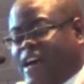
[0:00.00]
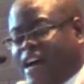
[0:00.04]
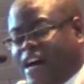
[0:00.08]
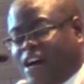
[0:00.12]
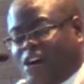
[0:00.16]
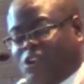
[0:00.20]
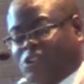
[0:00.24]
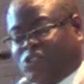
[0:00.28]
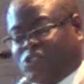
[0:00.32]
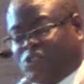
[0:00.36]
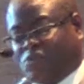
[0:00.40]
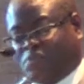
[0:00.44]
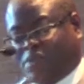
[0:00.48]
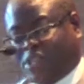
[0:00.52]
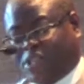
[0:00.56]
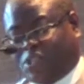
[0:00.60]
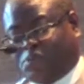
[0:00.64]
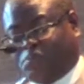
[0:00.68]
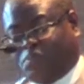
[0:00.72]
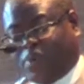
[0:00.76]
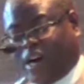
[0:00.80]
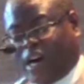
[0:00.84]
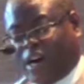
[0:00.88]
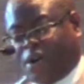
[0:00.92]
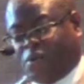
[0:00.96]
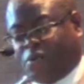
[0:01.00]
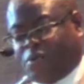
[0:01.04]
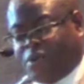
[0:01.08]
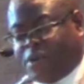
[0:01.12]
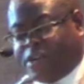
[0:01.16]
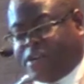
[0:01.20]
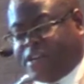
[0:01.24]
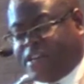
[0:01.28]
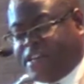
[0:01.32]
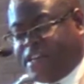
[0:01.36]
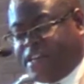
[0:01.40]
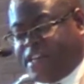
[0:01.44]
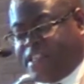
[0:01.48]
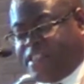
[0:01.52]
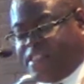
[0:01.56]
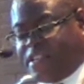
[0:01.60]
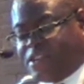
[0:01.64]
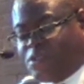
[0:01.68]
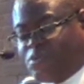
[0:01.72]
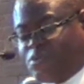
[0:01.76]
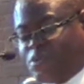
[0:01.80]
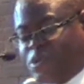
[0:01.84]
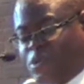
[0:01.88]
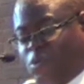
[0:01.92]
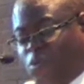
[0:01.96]
ultimate power
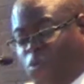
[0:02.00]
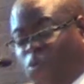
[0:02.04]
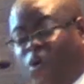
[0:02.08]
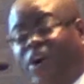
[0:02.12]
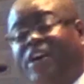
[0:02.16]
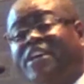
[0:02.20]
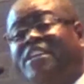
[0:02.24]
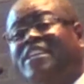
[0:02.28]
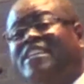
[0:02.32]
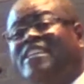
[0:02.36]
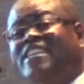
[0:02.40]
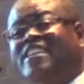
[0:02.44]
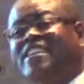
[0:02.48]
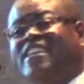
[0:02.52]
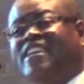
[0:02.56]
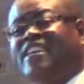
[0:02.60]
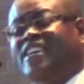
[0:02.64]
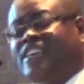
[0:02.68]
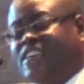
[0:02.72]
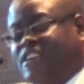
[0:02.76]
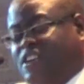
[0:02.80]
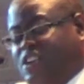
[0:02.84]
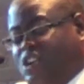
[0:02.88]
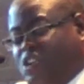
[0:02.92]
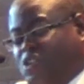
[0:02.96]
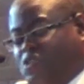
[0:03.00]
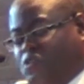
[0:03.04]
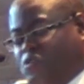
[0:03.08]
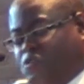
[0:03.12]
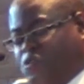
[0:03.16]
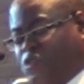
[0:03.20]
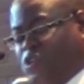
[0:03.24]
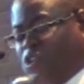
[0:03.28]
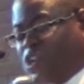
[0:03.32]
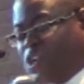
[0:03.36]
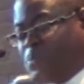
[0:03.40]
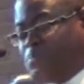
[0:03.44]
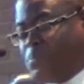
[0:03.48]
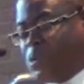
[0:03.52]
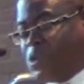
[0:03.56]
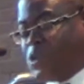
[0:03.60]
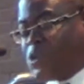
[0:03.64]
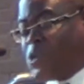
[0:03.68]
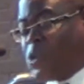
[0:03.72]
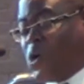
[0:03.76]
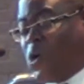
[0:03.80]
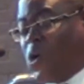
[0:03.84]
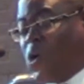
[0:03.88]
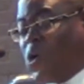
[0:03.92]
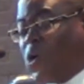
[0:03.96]
that will one day fall
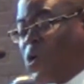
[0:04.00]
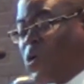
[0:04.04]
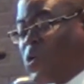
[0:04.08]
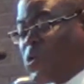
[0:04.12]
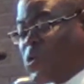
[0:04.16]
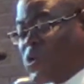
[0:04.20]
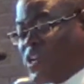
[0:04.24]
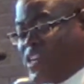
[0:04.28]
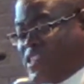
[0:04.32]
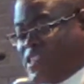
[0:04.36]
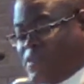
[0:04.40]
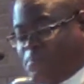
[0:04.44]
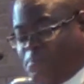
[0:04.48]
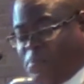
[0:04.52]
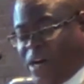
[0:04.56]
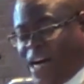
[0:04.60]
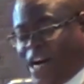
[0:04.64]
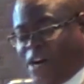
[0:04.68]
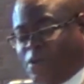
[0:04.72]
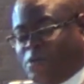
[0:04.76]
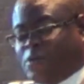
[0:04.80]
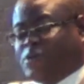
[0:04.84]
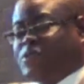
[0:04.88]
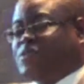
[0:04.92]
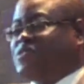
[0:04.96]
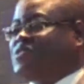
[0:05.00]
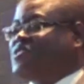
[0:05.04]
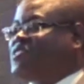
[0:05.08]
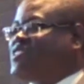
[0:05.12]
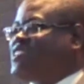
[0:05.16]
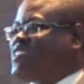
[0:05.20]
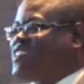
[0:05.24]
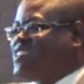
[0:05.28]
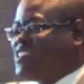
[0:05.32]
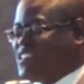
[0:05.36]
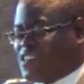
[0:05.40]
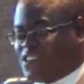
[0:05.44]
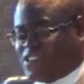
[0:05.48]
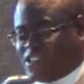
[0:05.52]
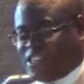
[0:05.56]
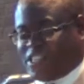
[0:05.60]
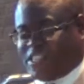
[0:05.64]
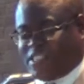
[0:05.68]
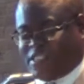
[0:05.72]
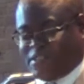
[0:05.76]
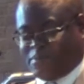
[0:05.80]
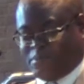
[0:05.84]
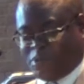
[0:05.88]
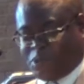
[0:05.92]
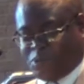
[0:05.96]
upon all other powers and crush
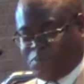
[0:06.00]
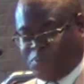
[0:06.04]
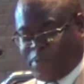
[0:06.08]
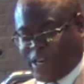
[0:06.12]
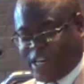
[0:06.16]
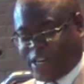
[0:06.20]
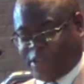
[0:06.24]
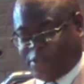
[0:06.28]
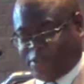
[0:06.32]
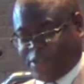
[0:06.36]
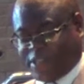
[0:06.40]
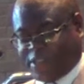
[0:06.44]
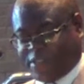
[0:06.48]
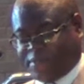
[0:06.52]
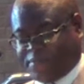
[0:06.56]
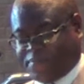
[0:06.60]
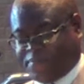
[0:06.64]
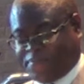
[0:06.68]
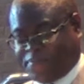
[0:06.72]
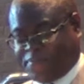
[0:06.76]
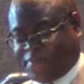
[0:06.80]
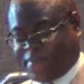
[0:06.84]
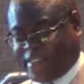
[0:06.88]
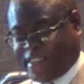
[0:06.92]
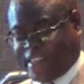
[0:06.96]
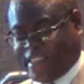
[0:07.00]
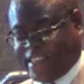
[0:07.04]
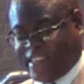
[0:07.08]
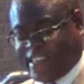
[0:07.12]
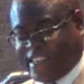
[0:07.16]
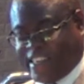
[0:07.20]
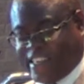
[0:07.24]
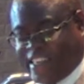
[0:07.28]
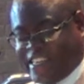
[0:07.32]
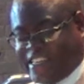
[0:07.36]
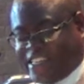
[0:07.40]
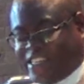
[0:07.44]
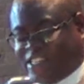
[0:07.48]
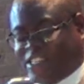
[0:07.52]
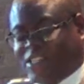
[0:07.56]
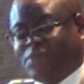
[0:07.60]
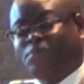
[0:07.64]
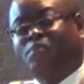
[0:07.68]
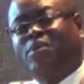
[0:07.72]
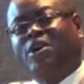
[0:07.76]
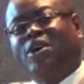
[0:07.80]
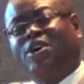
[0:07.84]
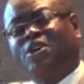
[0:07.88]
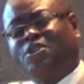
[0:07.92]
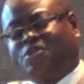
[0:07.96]
them to powder. It is the
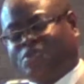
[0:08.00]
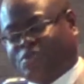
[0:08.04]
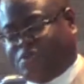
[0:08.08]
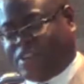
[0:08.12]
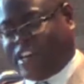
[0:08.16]
power of